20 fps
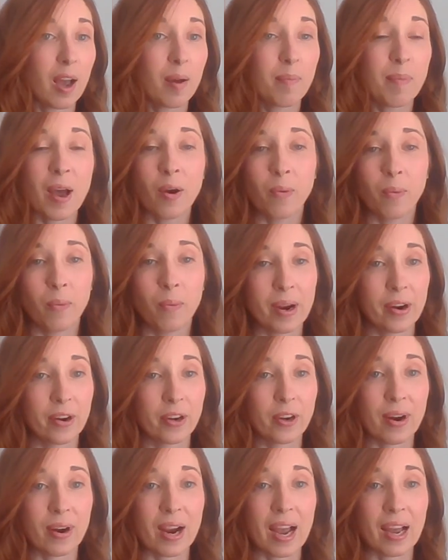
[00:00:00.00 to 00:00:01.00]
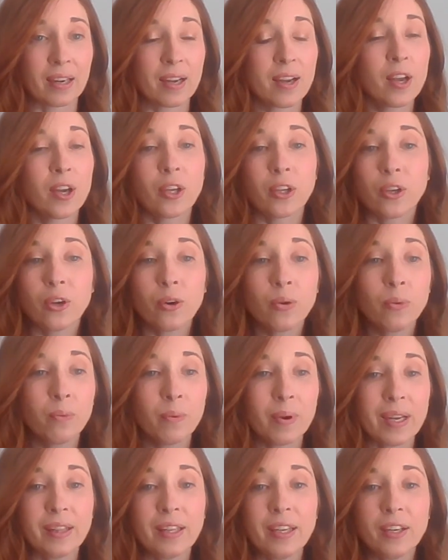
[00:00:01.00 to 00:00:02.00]
about where you're at. You're
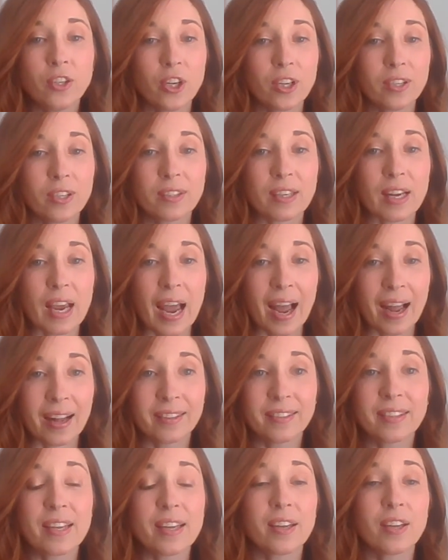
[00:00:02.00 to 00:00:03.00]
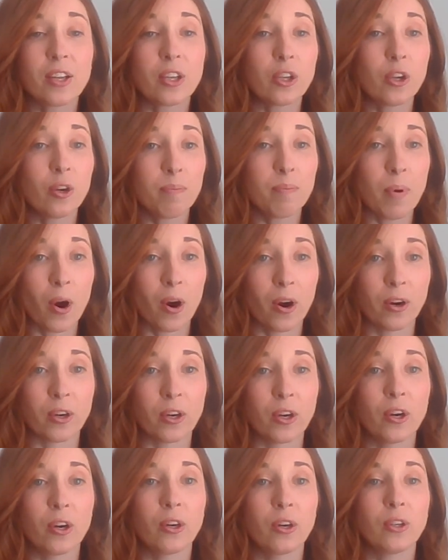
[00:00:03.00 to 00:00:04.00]
really just asking your
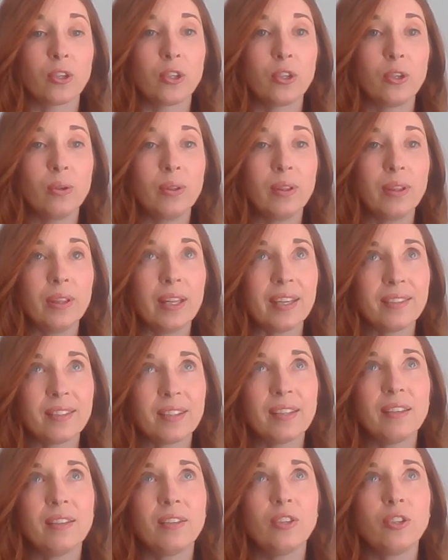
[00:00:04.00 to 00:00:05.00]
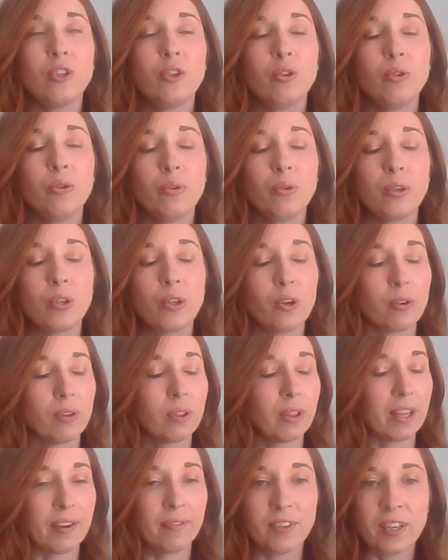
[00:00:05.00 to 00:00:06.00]
partner to listen to your
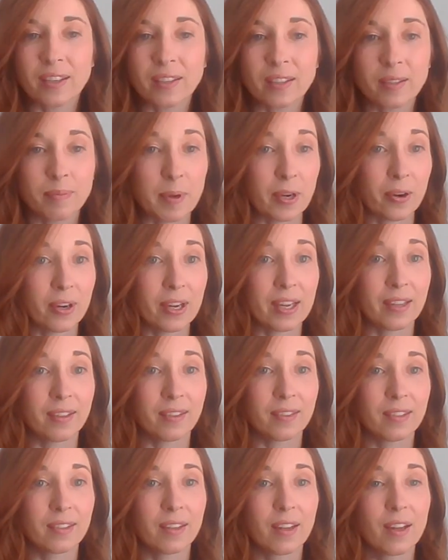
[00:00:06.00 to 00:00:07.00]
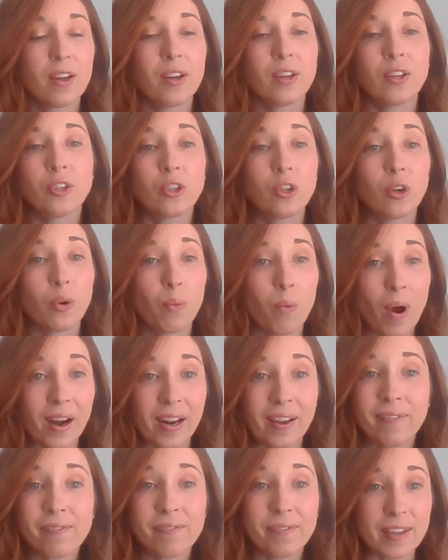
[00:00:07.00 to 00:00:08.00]
lived experience, to what
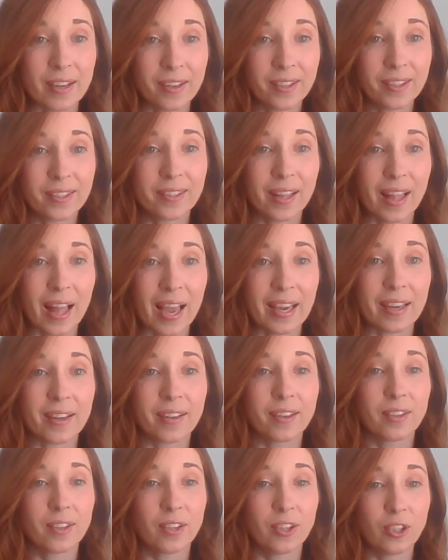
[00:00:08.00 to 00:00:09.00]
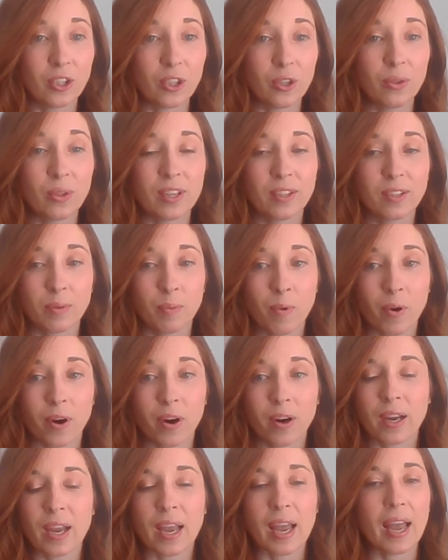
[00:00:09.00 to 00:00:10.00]
it feels like to do this
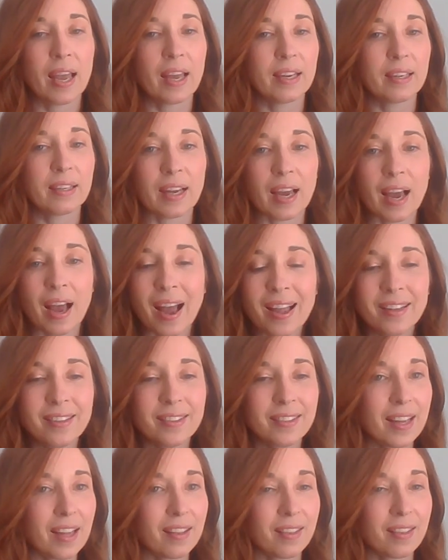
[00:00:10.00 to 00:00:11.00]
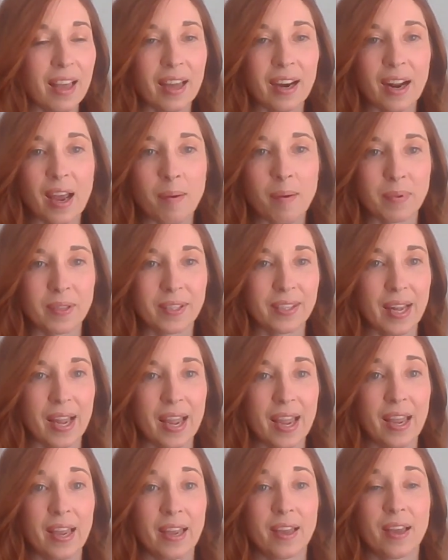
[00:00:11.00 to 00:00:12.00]
work. And I set that up
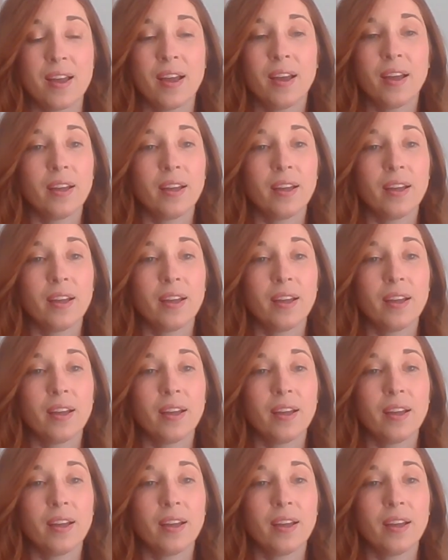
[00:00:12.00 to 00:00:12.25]
saying,